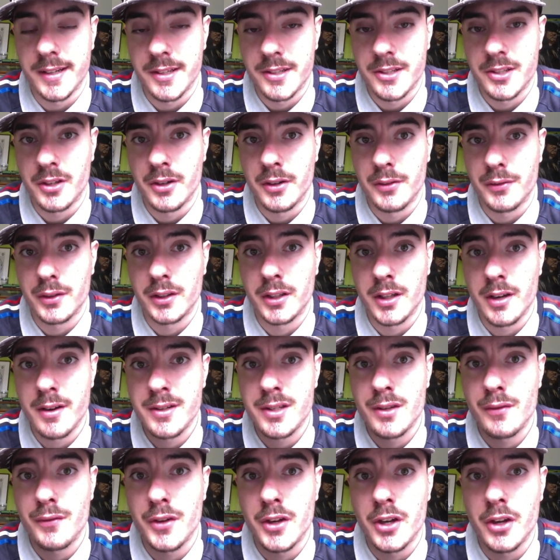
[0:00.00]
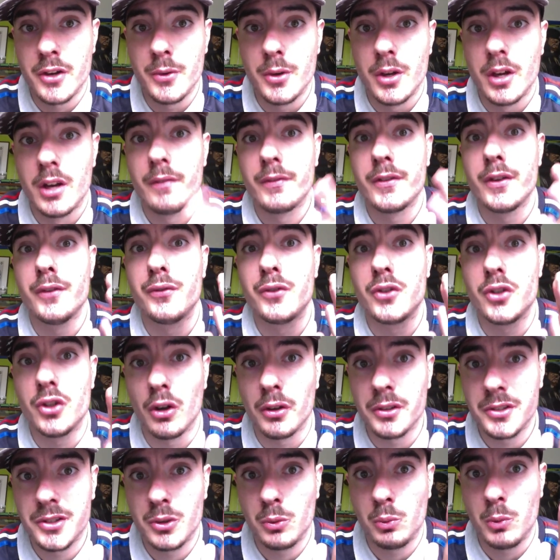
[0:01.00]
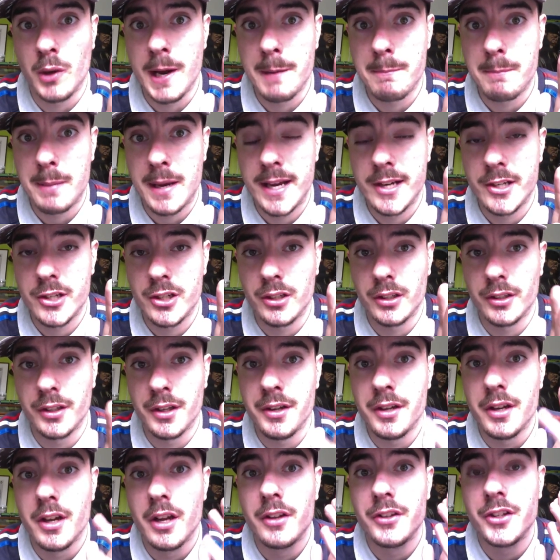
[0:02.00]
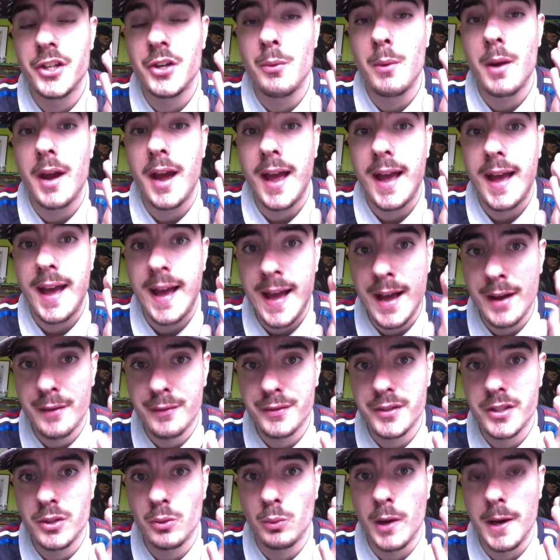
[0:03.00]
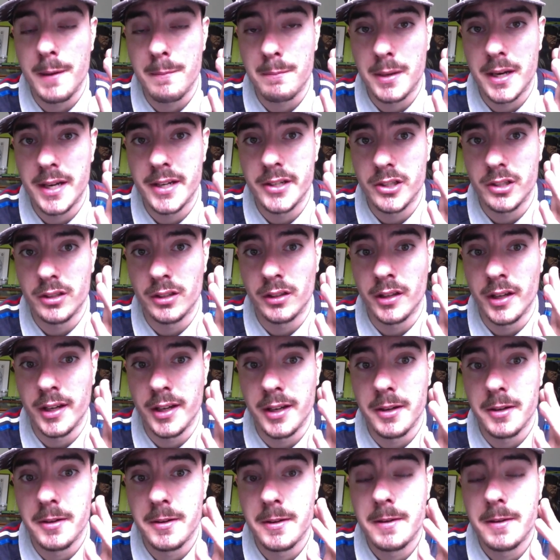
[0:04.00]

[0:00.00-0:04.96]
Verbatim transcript: So for those of you, you've got to wait patiently, you have to wait patiently,